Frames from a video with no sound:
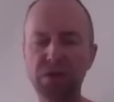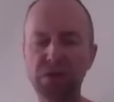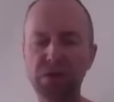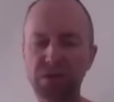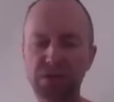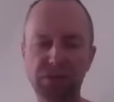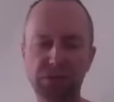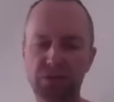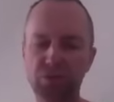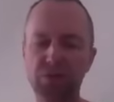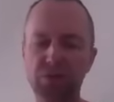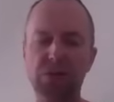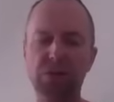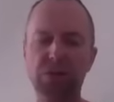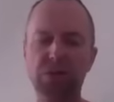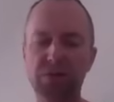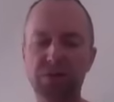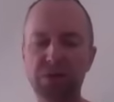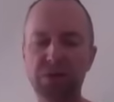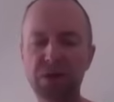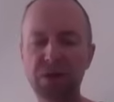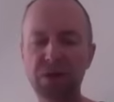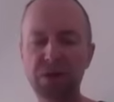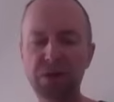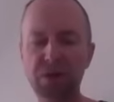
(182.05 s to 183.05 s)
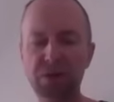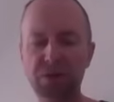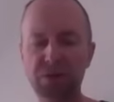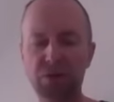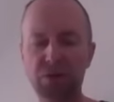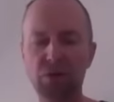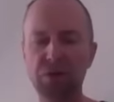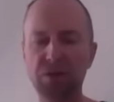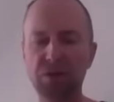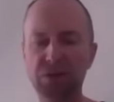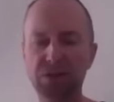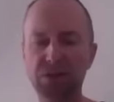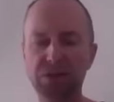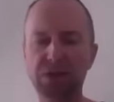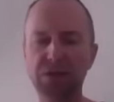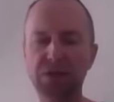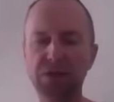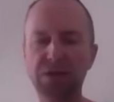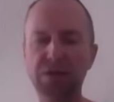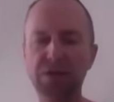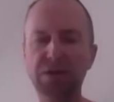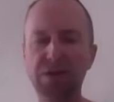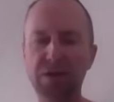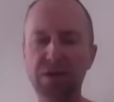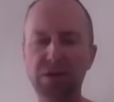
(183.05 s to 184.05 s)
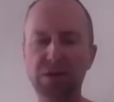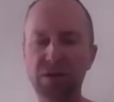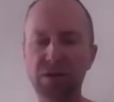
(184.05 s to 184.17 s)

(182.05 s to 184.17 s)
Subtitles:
And he said, "Well, you got to see it.